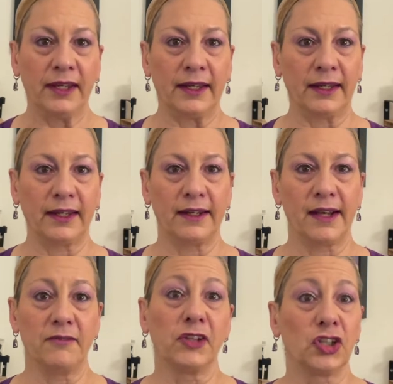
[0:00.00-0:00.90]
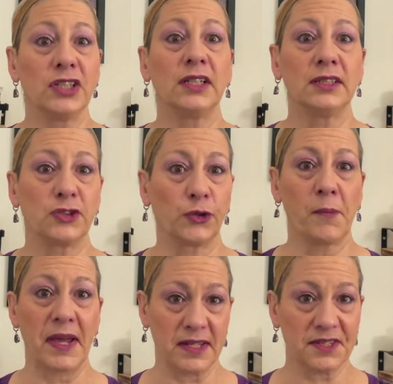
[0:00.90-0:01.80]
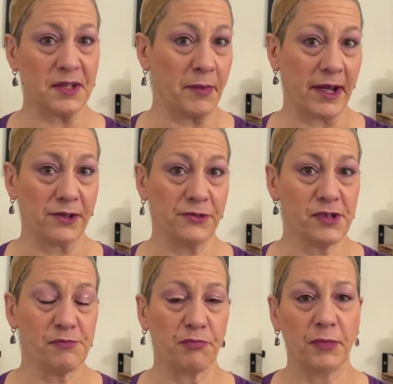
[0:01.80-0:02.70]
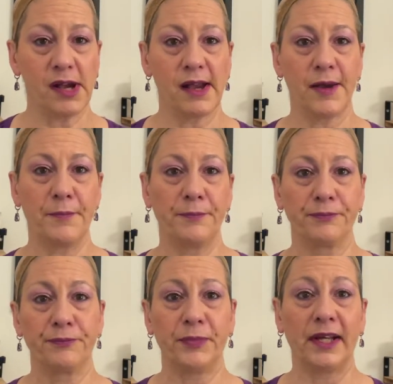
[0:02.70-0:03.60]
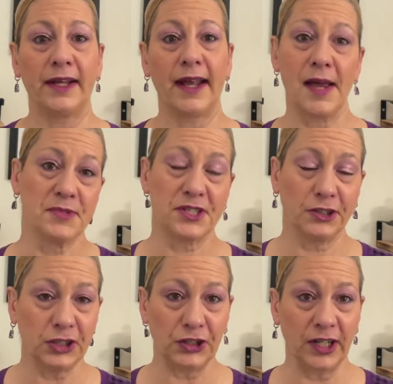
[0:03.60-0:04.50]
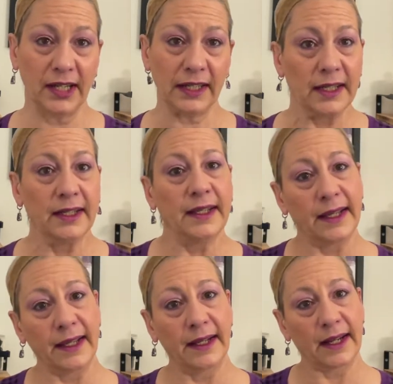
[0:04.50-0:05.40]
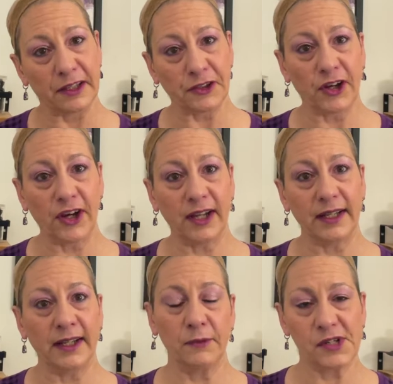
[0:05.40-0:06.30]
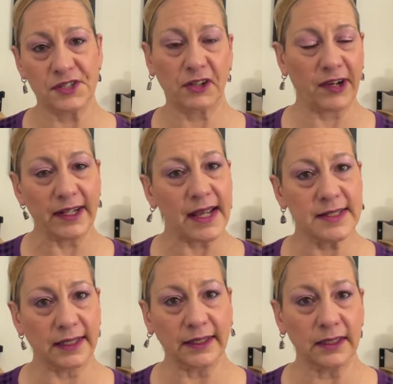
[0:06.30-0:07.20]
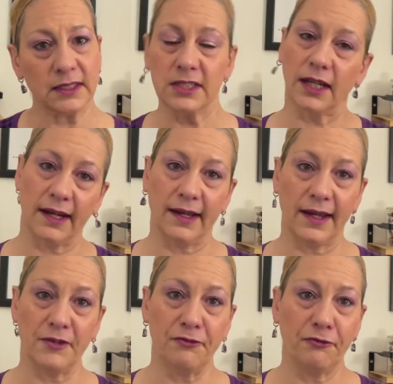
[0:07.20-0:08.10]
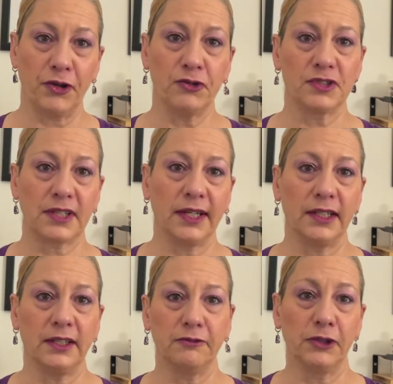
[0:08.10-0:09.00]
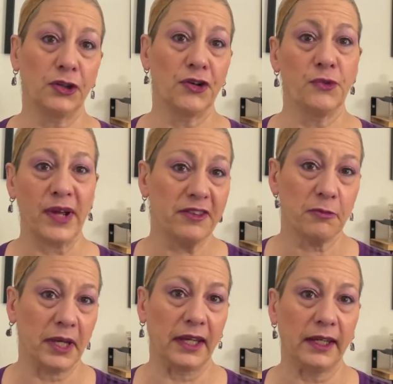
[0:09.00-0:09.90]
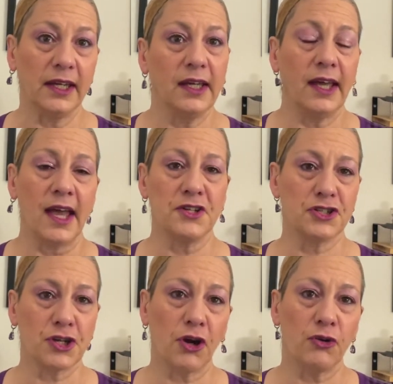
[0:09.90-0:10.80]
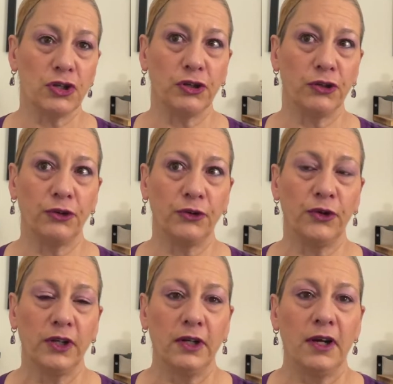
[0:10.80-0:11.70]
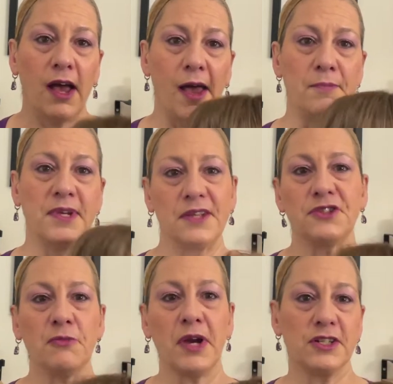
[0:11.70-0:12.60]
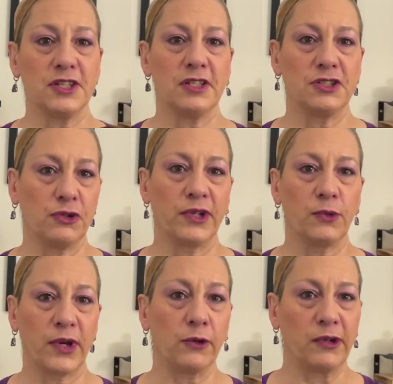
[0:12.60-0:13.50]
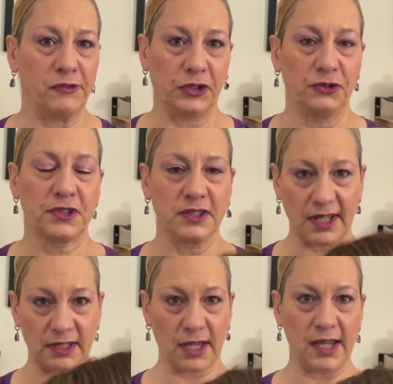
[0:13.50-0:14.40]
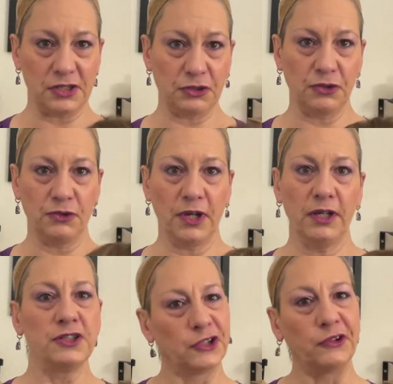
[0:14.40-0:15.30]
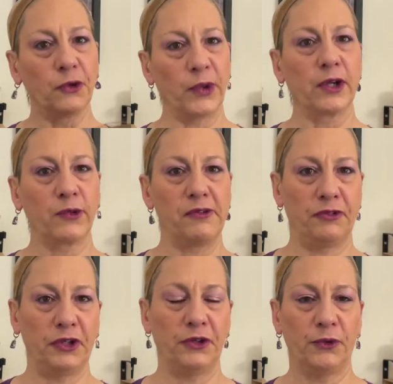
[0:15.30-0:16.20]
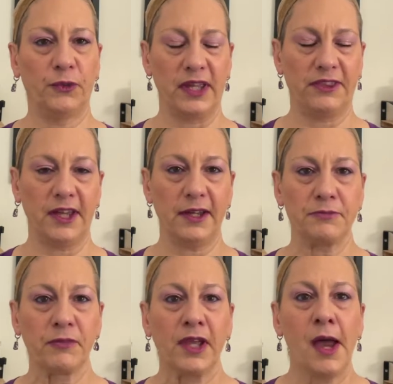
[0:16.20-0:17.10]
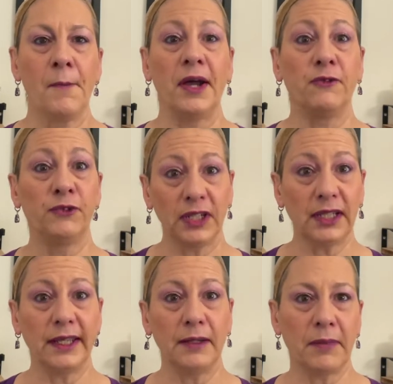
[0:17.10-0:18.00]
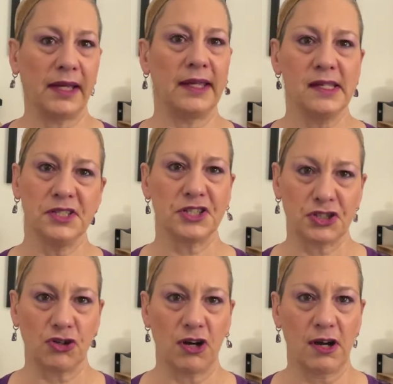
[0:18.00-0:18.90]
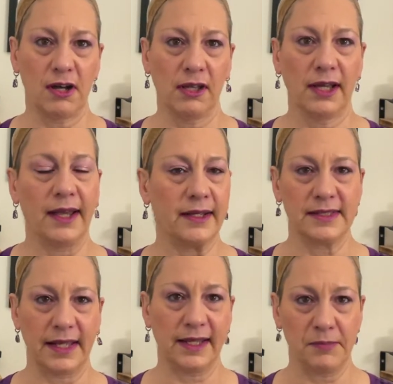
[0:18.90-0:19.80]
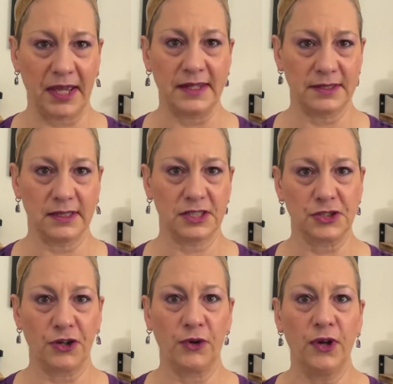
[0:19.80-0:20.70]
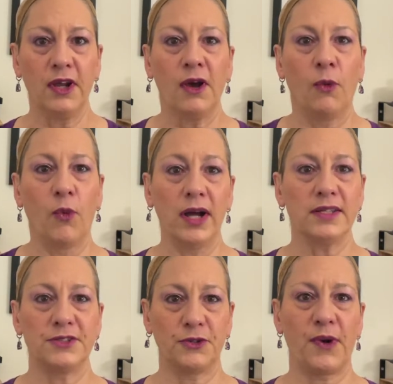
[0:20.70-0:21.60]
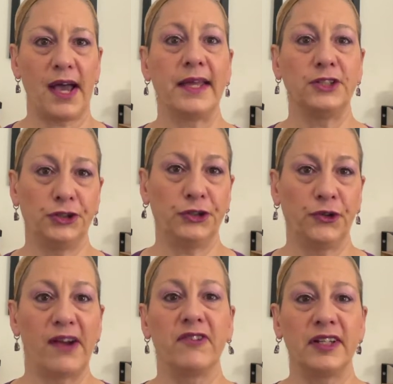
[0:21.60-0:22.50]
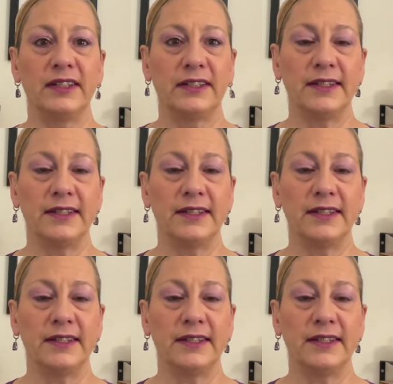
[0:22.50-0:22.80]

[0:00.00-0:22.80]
and I've learned a tremendous amount, um, but I'm still learning. And I thought it was a great idea to have folks kind of learn with me and show you um, not so much as doing wig reviews, because I, I do do the wig review with it, but really my install on a daily basis. So what do I do every